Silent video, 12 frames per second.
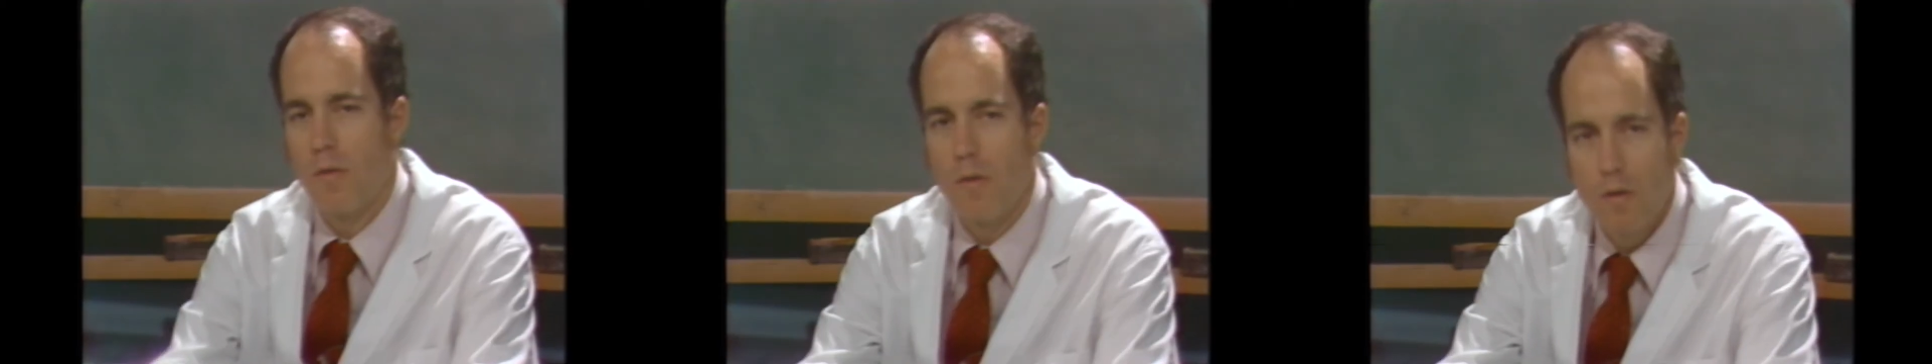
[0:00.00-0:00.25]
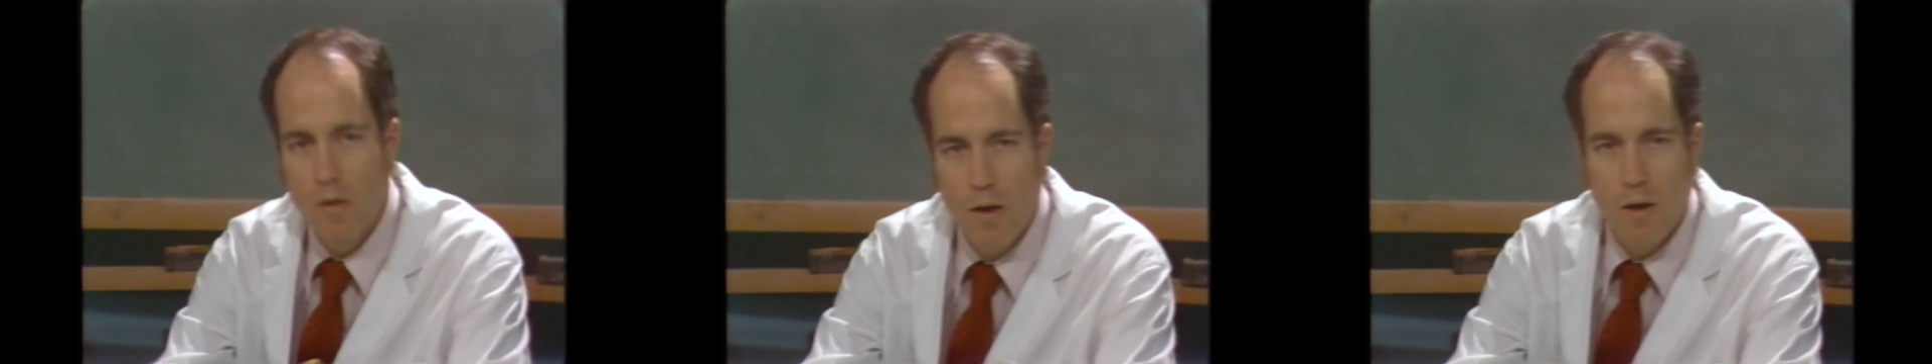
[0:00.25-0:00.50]
and
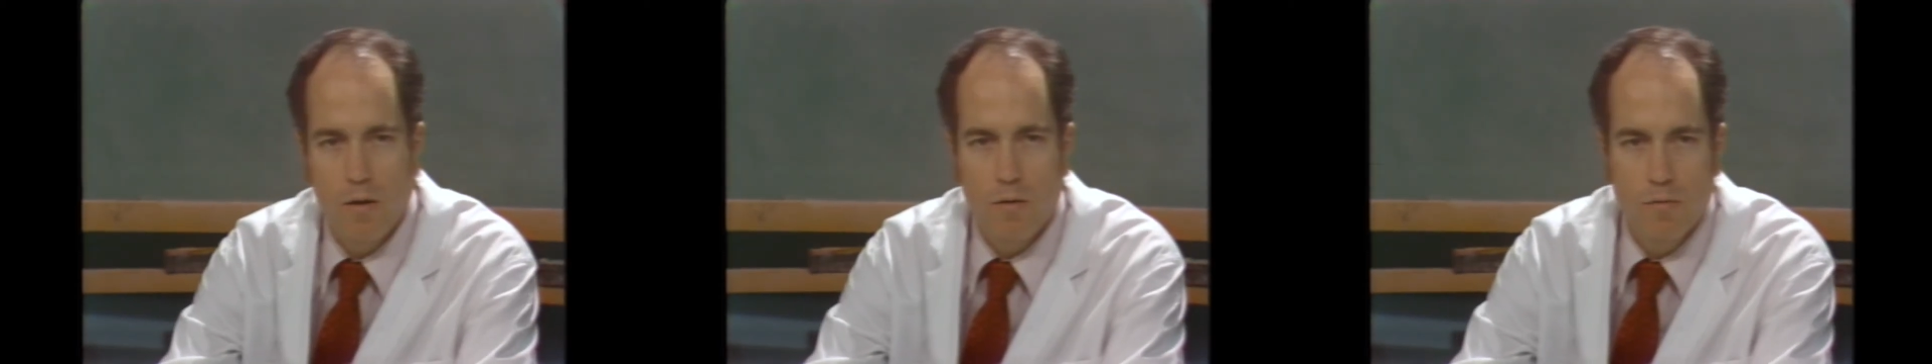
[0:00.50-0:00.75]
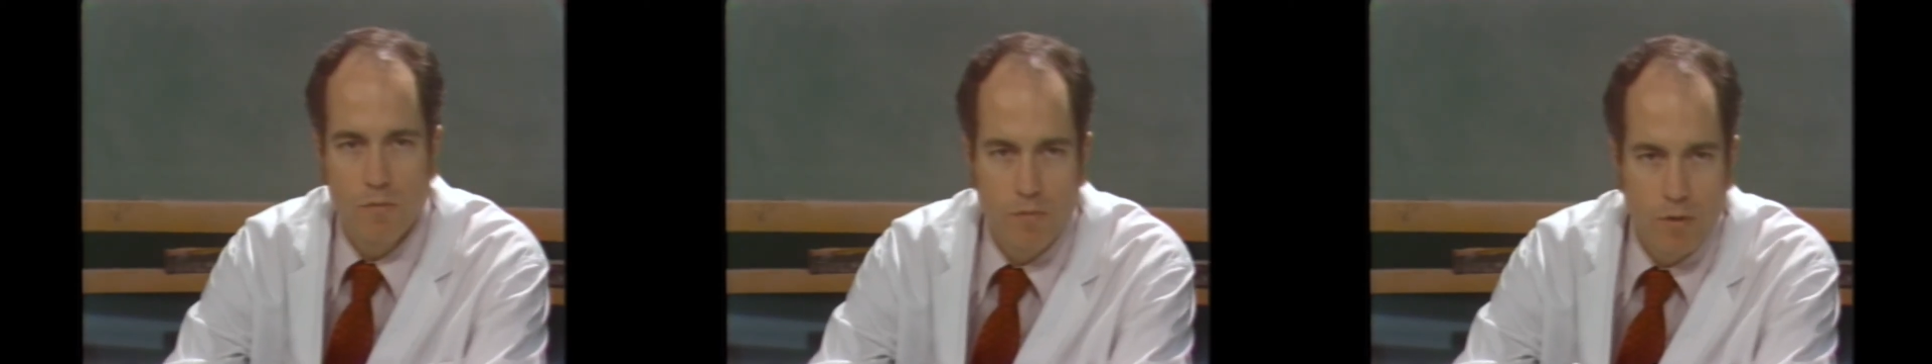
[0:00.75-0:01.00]
they're narrowed
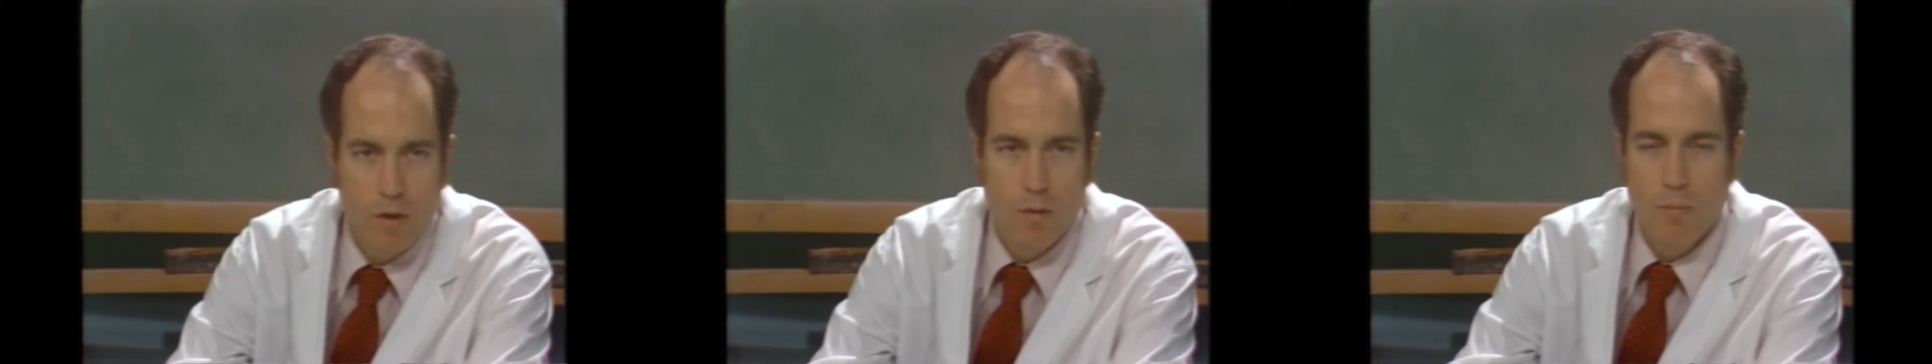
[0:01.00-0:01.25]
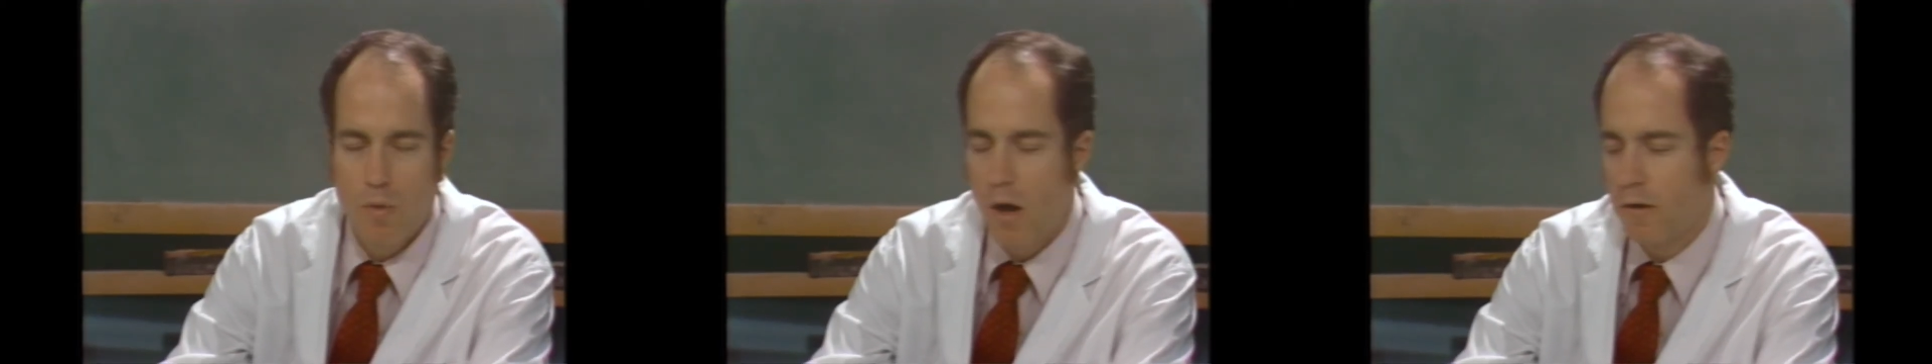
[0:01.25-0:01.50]
very
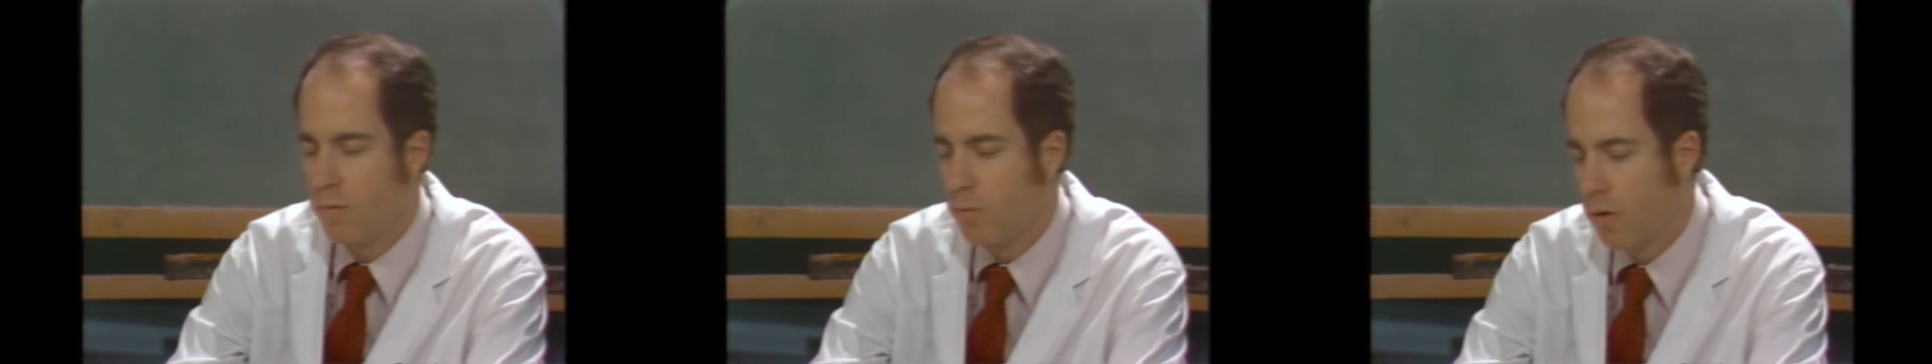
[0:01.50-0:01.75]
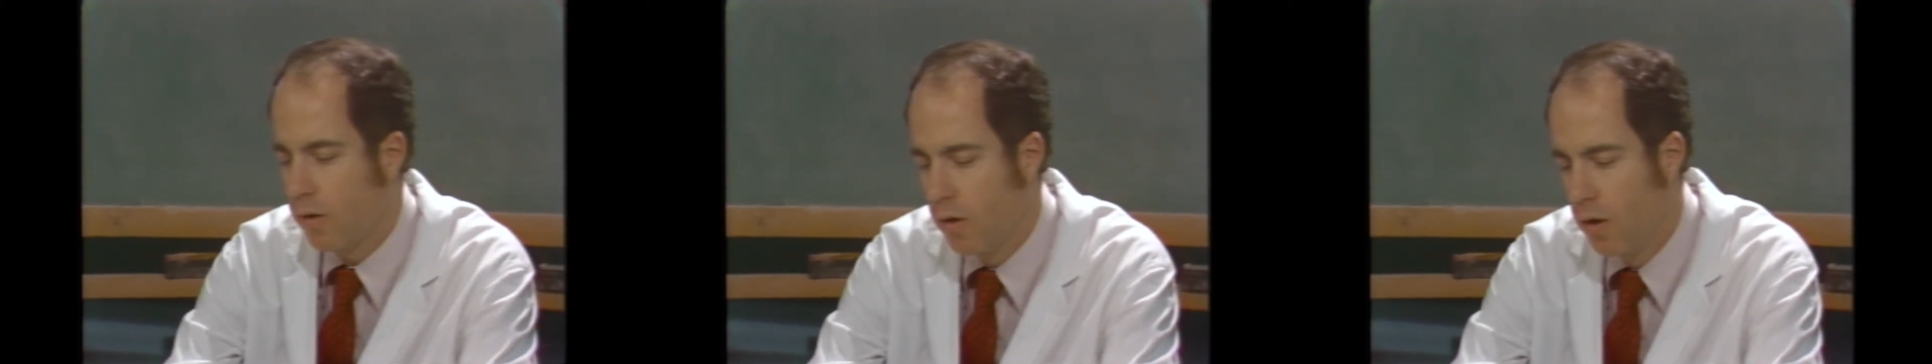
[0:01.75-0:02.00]

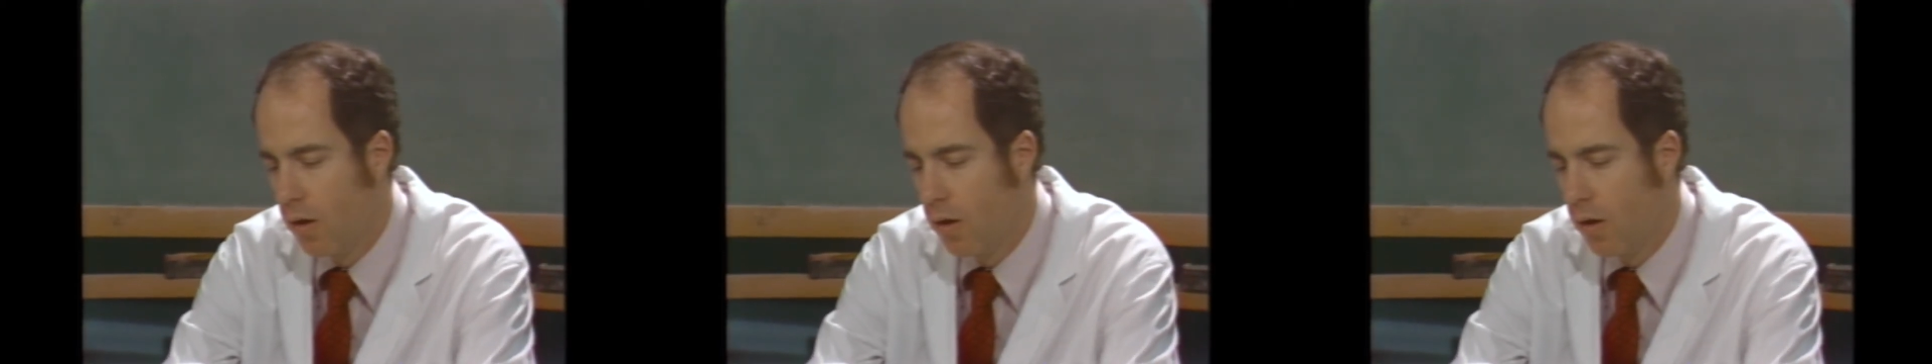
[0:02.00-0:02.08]
proximally